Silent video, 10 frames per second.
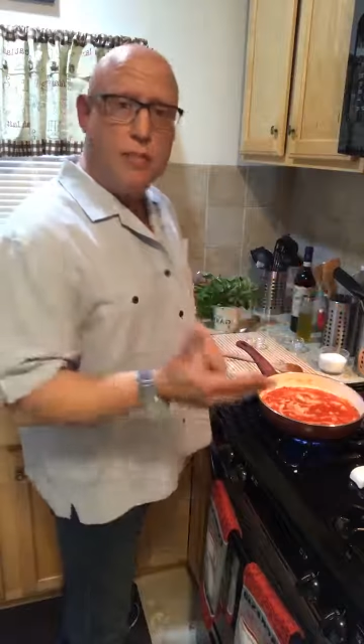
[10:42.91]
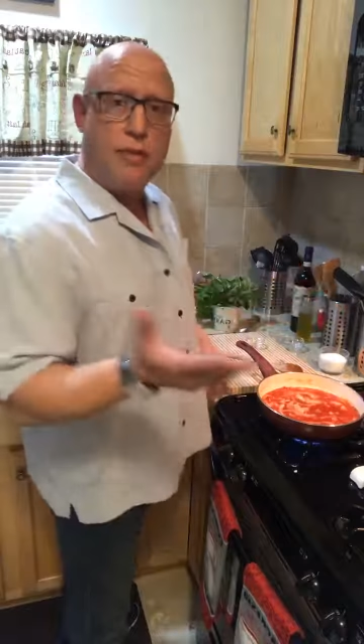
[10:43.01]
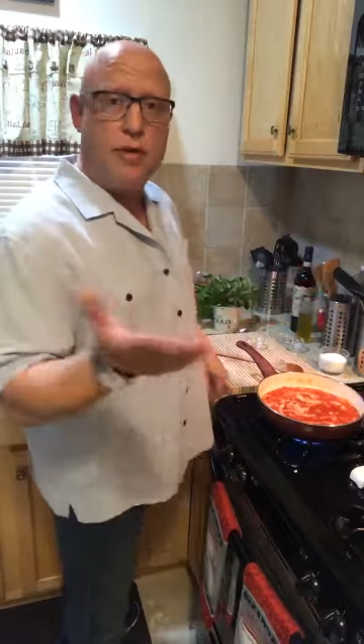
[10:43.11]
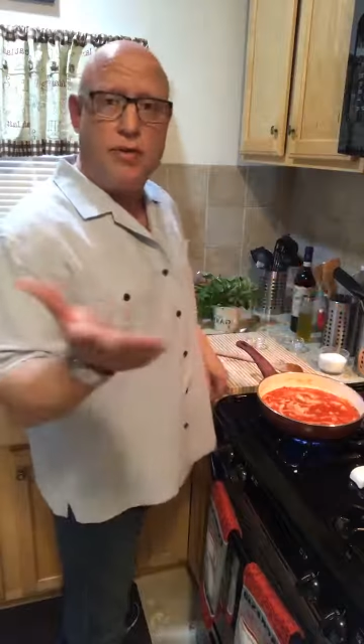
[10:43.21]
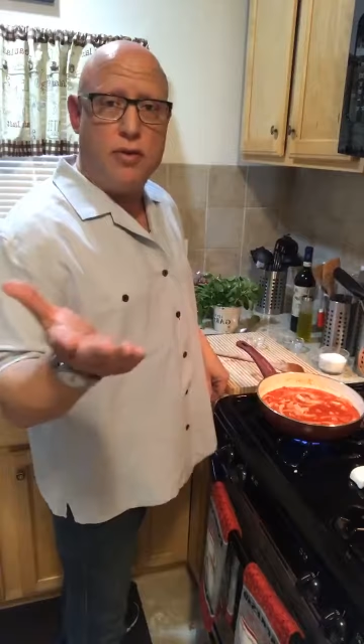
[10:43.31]

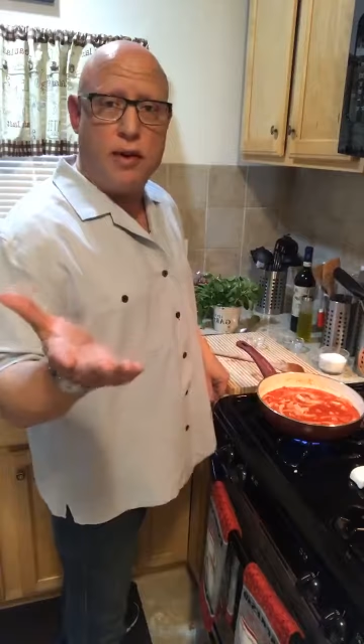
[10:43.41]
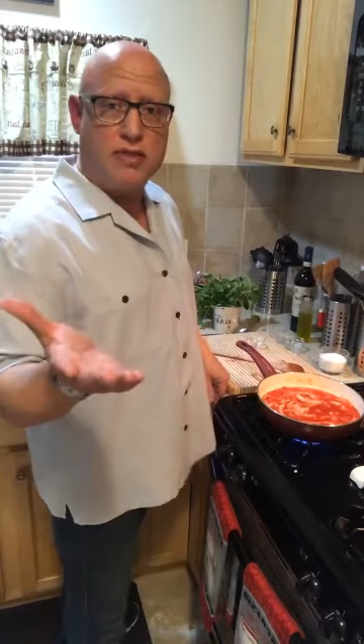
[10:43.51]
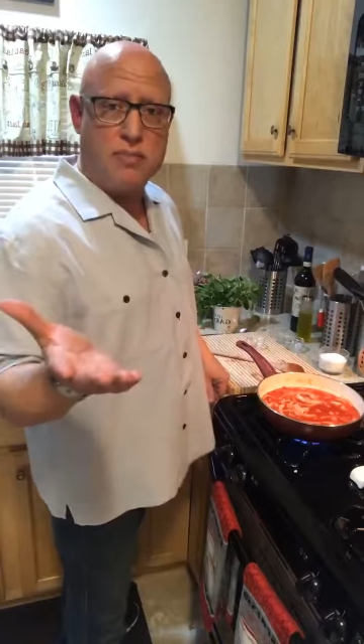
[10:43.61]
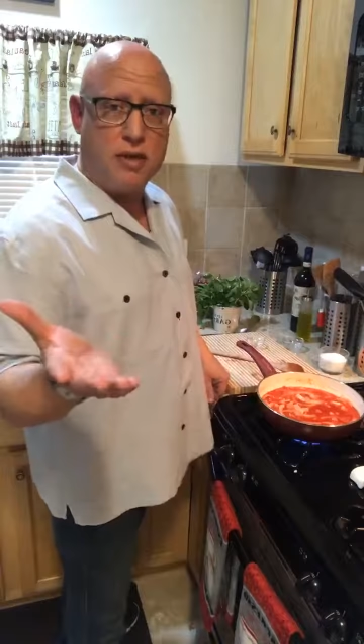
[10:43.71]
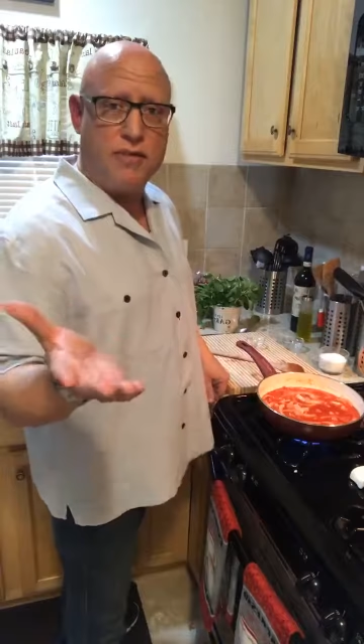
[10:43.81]
But you don't have
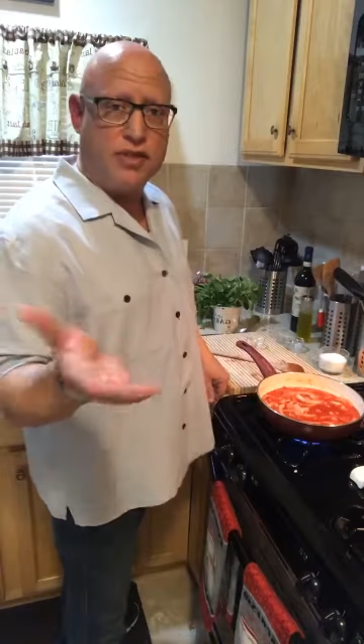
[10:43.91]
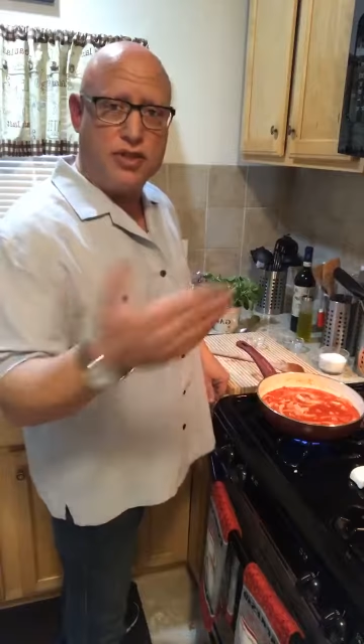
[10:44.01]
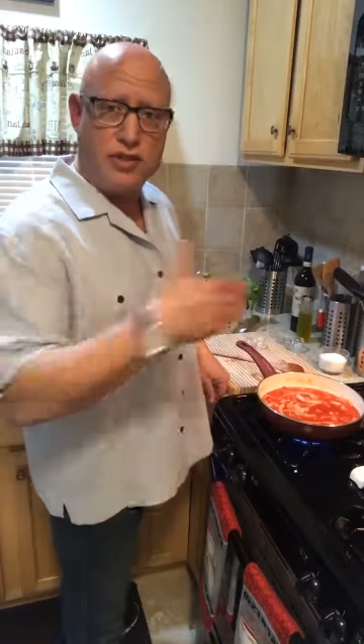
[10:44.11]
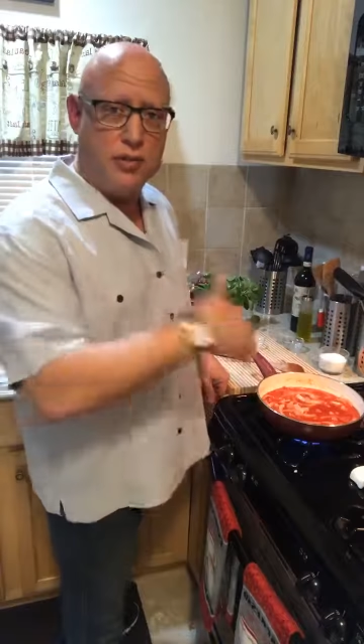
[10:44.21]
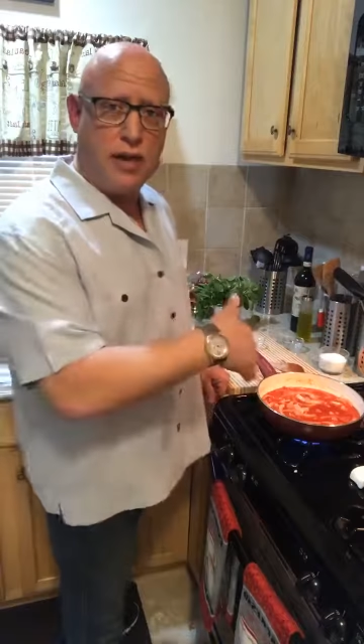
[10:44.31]
smell-o-vision,
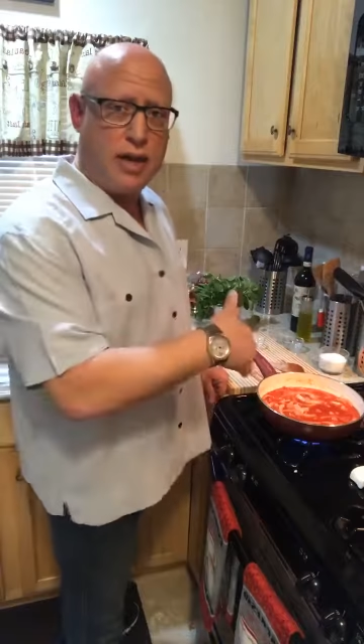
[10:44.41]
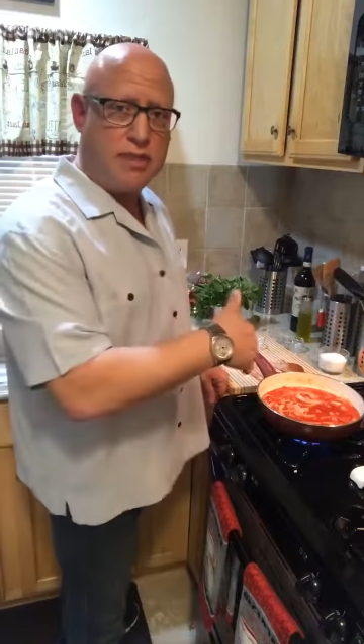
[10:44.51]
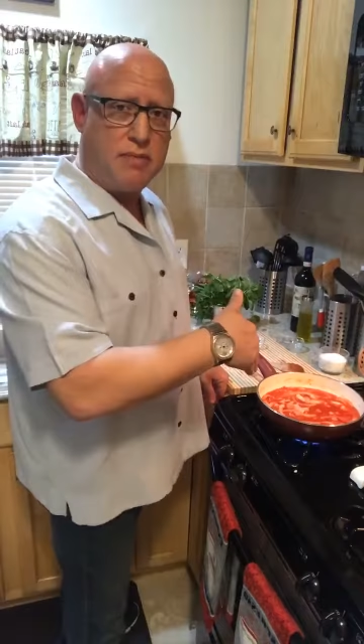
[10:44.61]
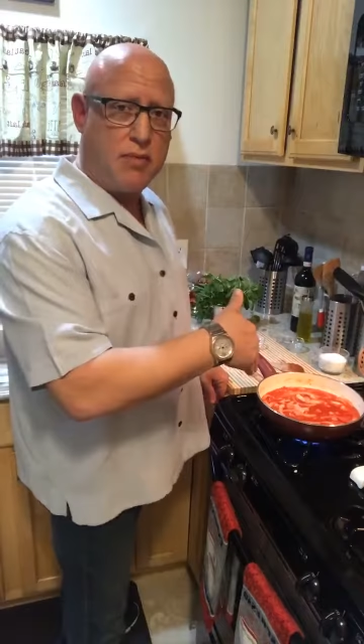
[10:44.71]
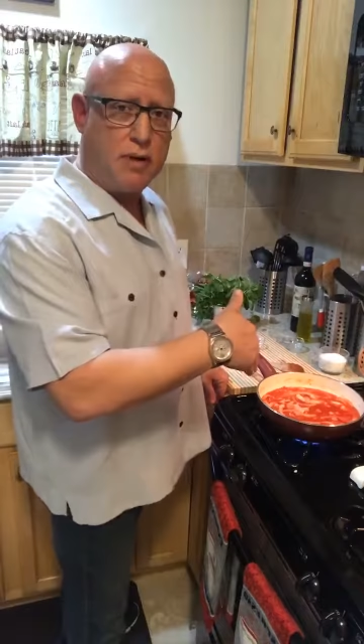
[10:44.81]
so you can't
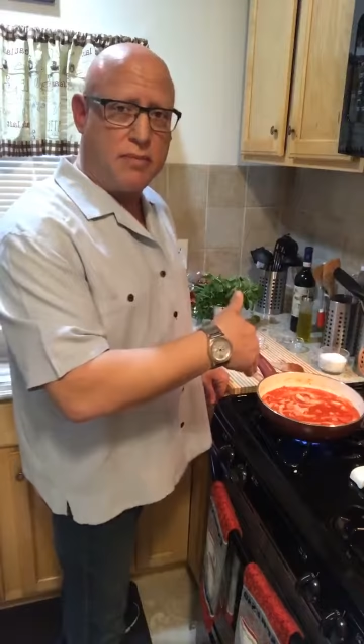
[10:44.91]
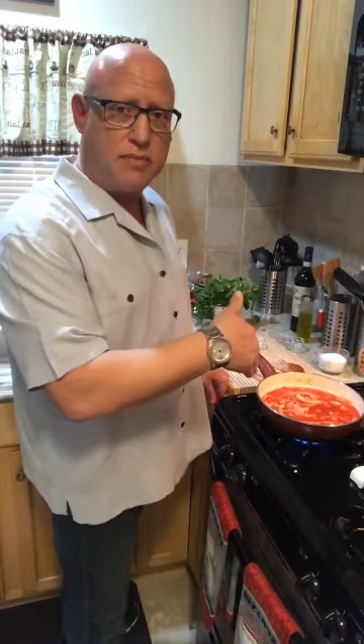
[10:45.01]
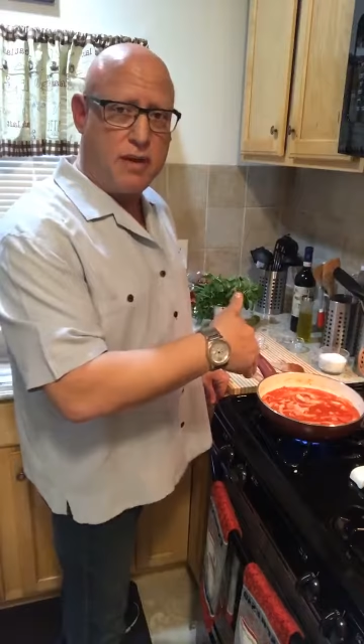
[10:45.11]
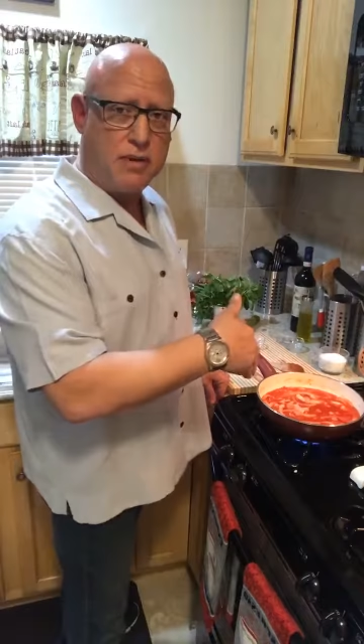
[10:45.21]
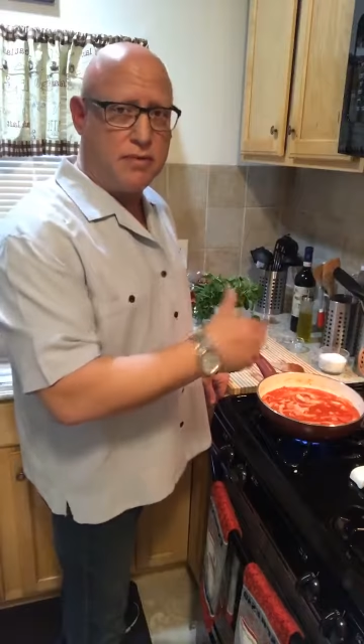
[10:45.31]
smell what I'm
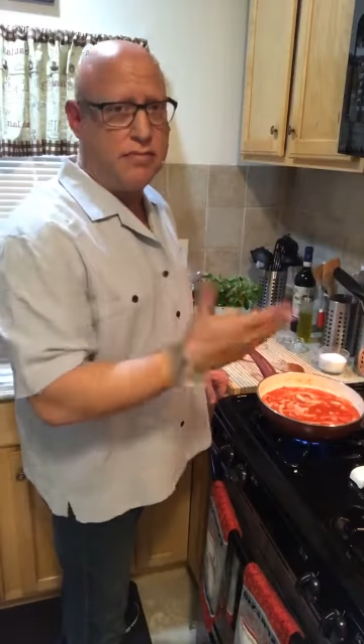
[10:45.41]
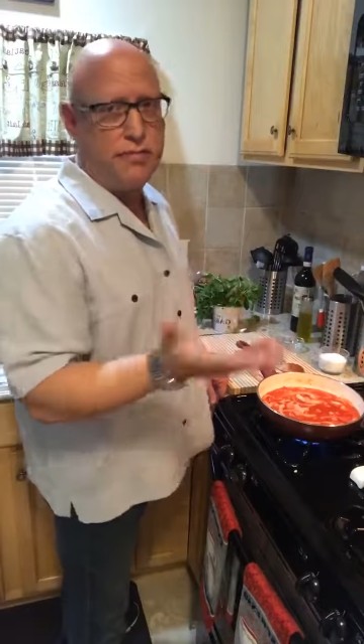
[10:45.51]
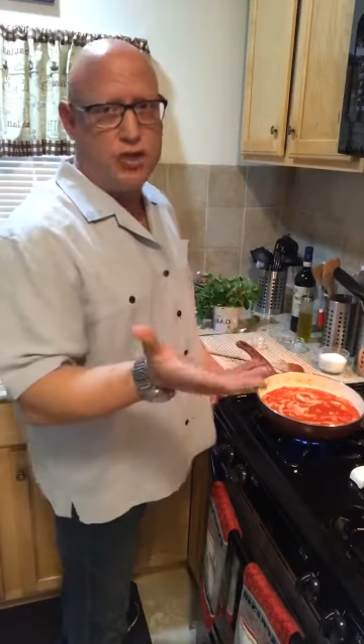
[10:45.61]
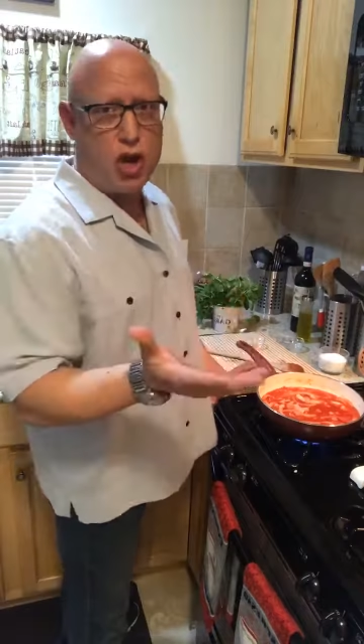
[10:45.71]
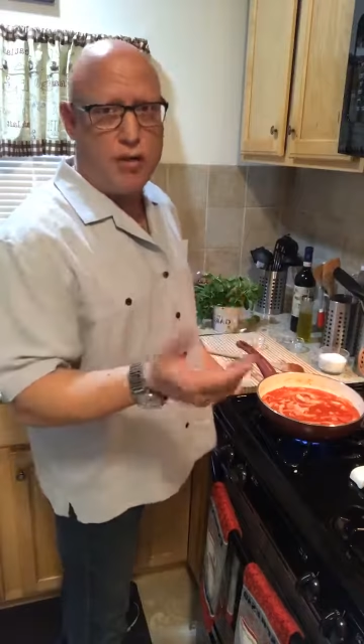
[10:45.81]
smelling.
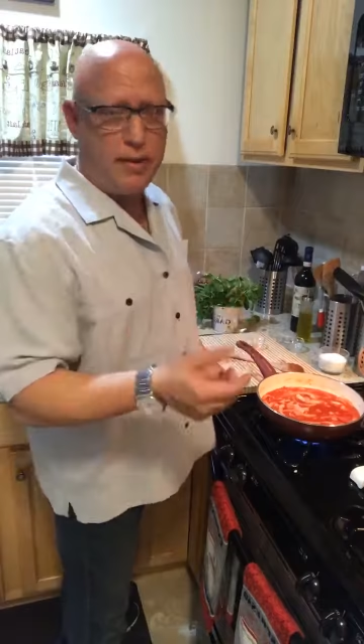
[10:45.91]
Sorry.